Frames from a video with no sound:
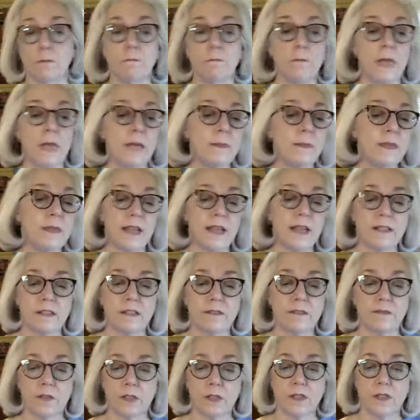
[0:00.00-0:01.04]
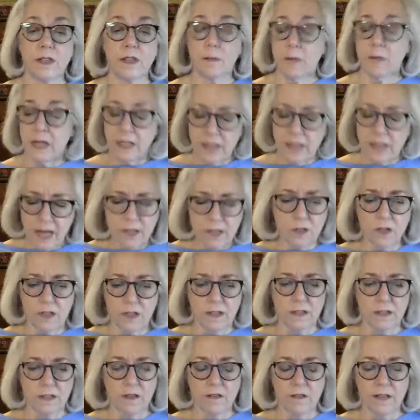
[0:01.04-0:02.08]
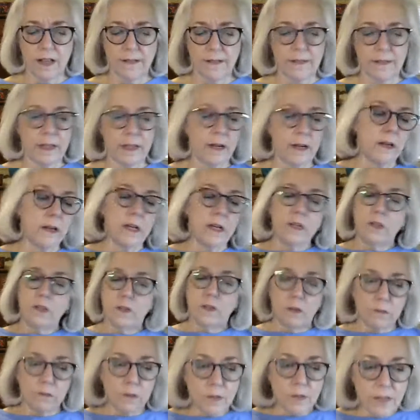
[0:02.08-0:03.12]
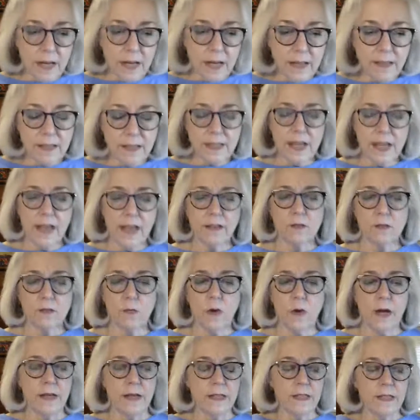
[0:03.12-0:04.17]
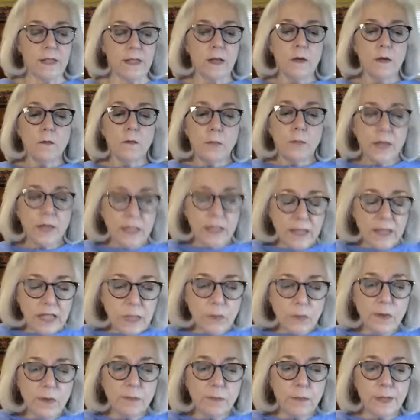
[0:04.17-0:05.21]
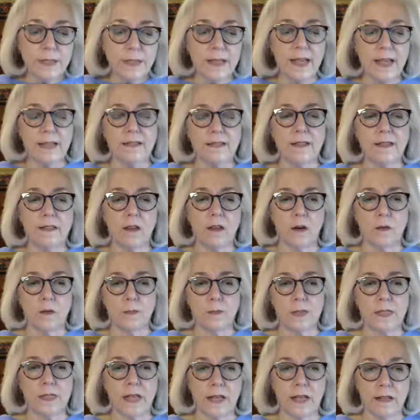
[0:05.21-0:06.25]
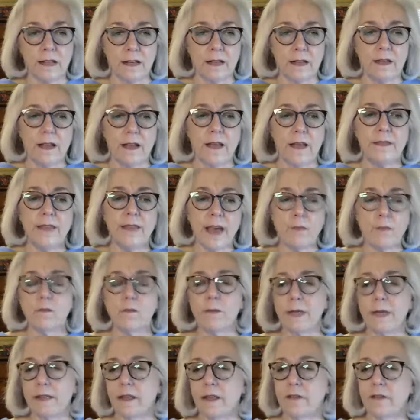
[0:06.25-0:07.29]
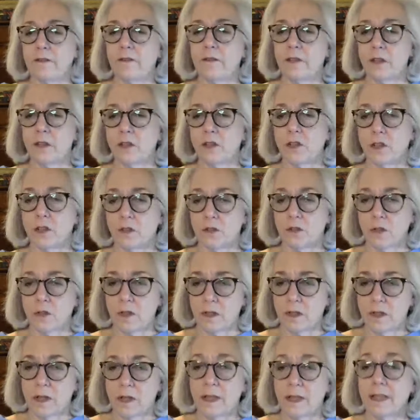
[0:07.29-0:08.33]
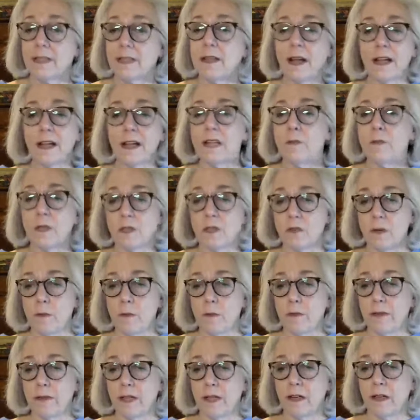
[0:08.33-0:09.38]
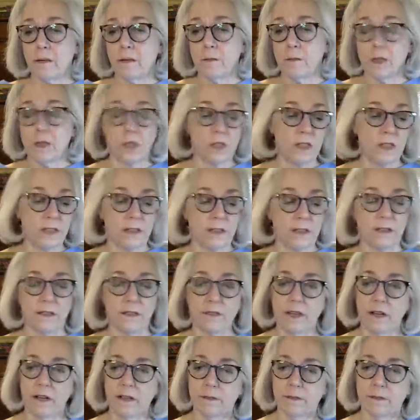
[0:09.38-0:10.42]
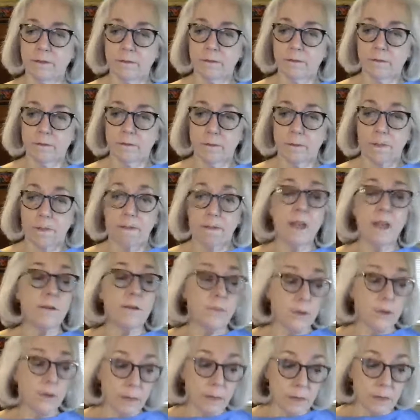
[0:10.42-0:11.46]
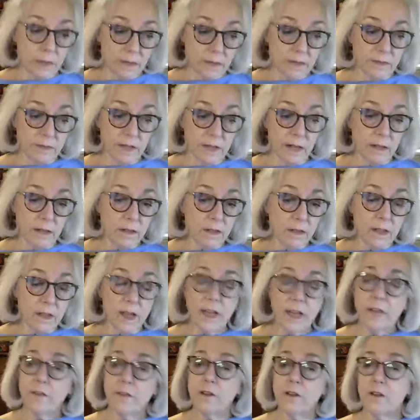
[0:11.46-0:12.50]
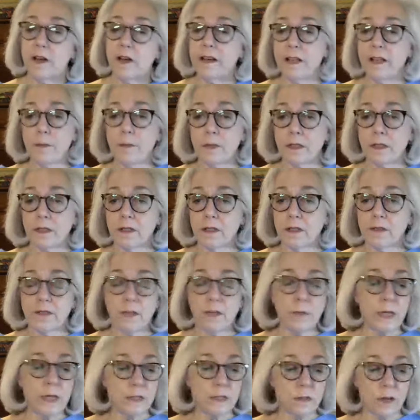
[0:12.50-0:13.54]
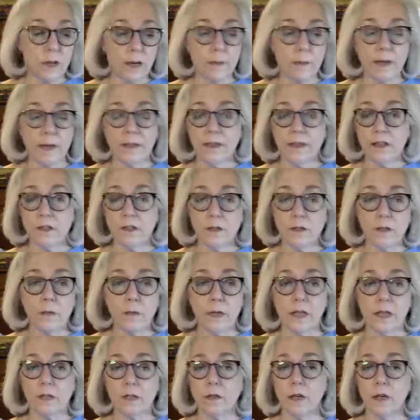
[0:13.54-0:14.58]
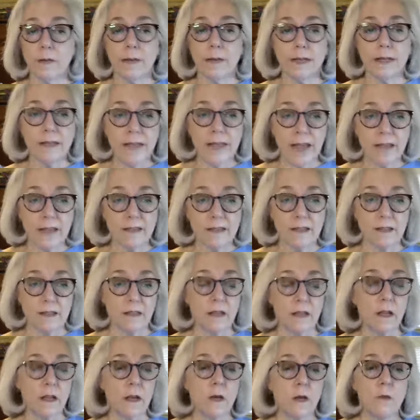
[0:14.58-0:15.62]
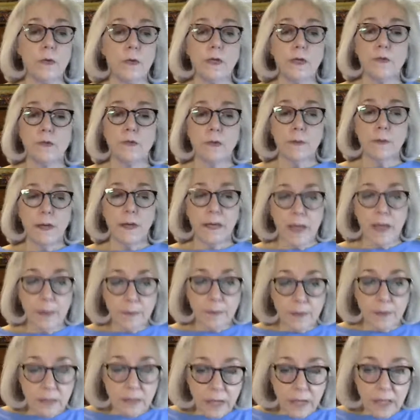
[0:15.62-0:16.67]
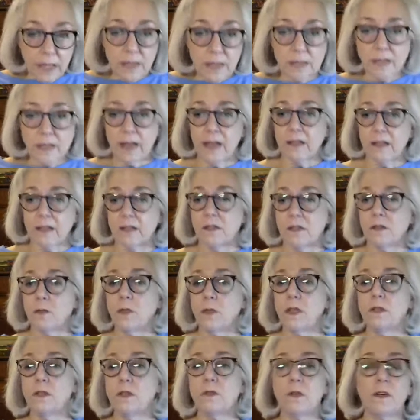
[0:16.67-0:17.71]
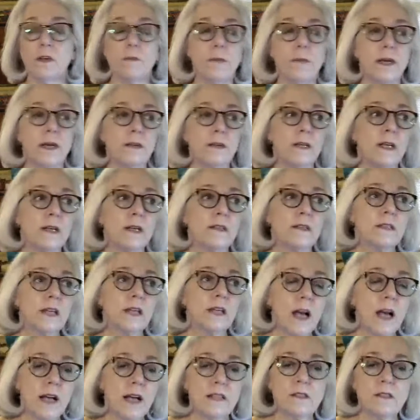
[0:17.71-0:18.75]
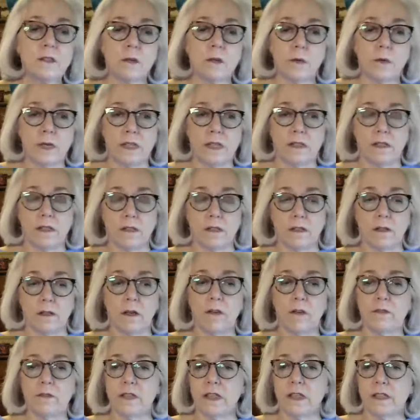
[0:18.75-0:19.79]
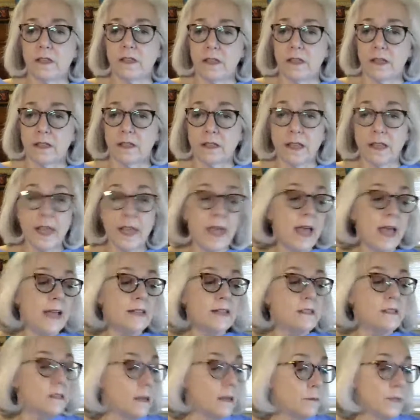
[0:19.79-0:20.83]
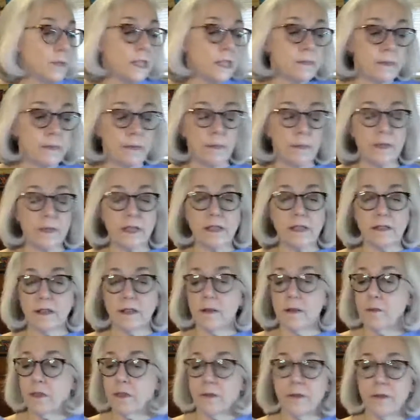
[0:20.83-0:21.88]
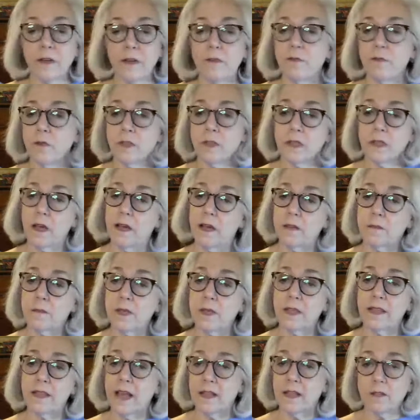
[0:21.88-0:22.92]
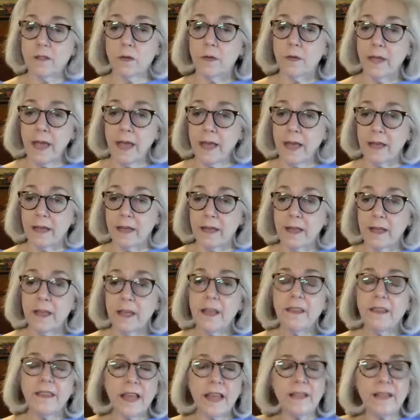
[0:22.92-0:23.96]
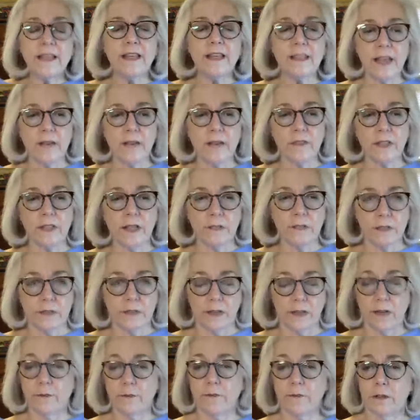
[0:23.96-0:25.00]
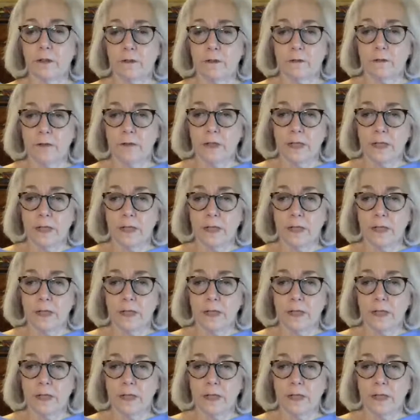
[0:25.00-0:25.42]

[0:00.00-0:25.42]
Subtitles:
Maybe that's the first step. Yes, you can still live there. You don't lose anything tax-wise, but at least we've protected the homestead, and that will be left for your children. It's not going to be a stream of income because you need to live there, if you're able to live there. And if you're not able to live there, we can talk about that too. We can talk about taxes. We can talk about capital gains taxes. We can talk about the consequences of these things. And sometimes people need to come 3 or 4 times, and that's okay. They need to have a level of comfort.